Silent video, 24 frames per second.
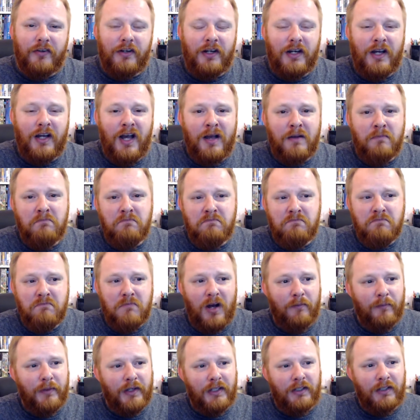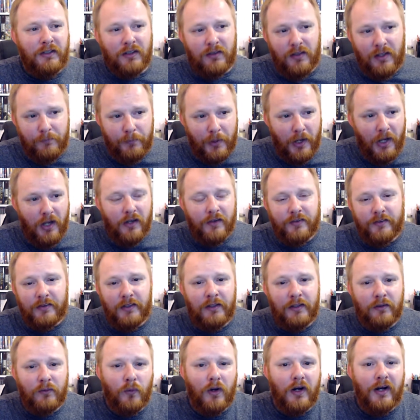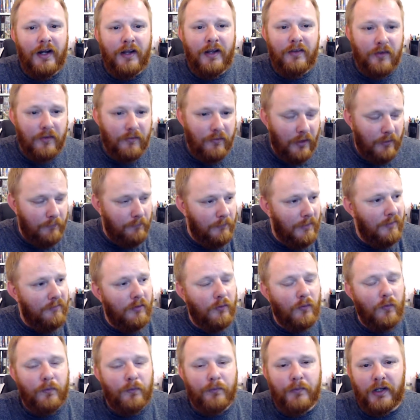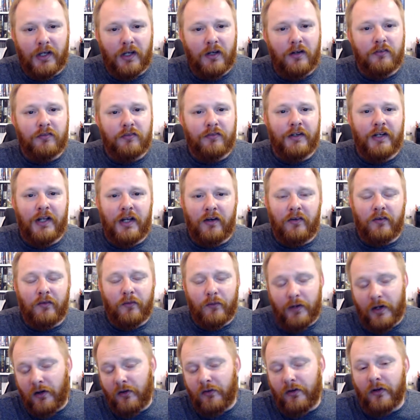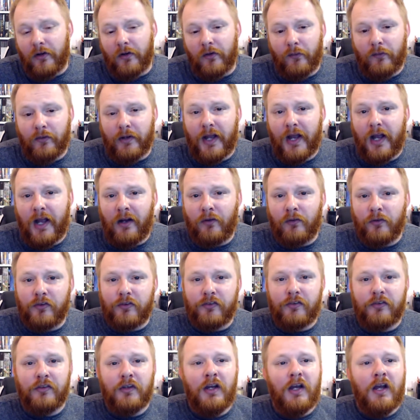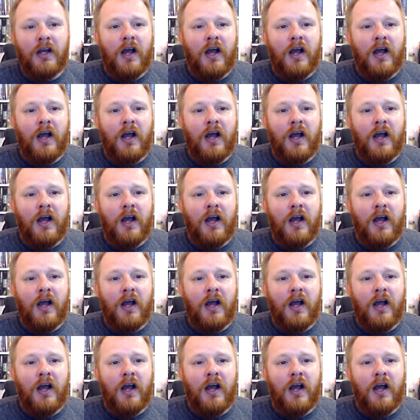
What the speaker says: I mean, personally wise, I'm living with my girlfriend now. We own our own house.